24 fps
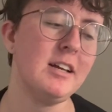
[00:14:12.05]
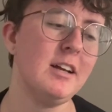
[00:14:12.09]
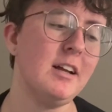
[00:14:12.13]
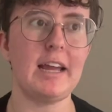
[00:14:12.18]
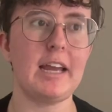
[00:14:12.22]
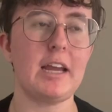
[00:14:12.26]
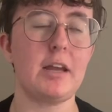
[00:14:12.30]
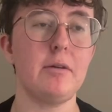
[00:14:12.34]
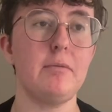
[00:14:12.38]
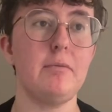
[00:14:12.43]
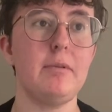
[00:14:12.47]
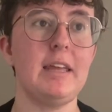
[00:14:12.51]

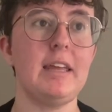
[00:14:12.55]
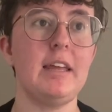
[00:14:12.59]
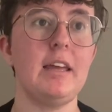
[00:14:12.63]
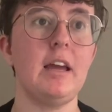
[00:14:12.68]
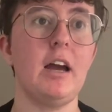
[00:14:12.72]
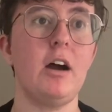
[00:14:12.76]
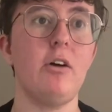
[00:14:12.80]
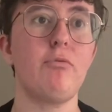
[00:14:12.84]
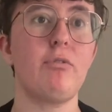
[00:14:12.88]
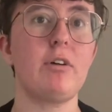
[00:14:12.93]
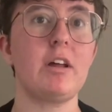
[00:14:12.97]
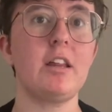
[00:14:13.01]
It can be
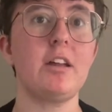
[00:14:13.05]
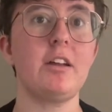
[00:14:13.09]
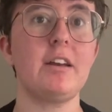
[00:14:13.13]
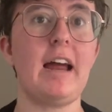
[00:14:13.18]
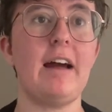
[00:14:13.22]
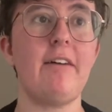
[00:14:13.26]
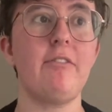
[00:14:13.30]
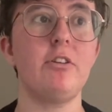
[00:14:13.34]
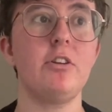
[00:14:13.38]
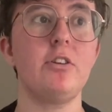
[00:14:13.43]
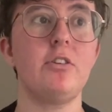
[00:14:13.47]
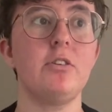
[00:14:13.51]
a really good
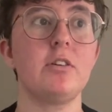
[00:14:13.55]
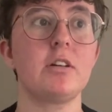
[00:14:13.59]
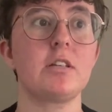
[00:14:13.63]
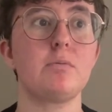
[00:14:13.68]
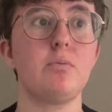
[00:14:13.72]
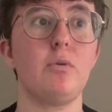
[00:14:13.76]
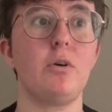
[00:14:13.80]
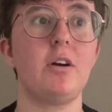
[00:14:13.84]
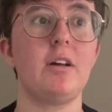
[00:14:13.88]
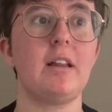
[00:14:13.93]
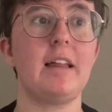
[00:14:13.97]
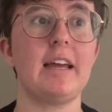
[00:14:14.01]
avenue to
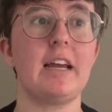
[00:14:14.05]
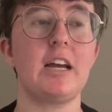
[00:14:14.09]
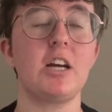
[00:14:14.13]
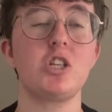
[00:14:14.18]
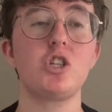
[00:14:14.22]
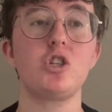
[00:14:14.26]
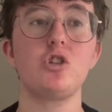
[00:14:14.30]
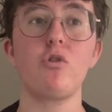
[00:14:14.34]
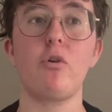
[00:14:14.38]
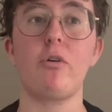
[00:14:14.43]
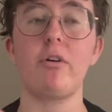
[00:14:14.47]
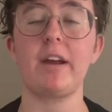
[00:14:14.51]
explore like a
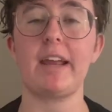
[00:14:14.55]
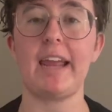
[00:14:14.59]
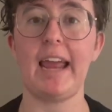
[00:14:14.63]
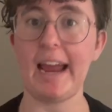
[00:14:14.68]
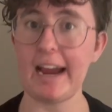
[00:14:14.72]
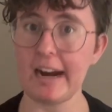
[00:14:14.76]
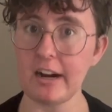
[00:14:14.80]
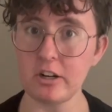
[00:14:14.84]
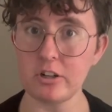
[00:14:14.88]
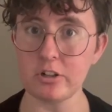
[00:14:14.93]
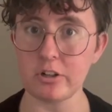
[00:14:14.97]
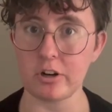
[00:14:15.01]
short
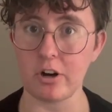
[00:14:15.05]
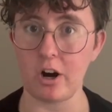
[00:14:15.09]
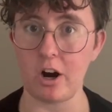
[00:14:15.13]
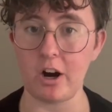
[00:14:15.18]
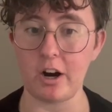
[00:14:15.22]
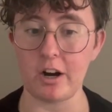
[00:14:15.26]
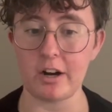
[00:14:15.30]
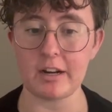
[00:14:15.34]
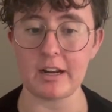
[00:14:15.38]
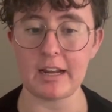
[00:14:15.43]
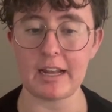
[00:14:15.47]
character arc.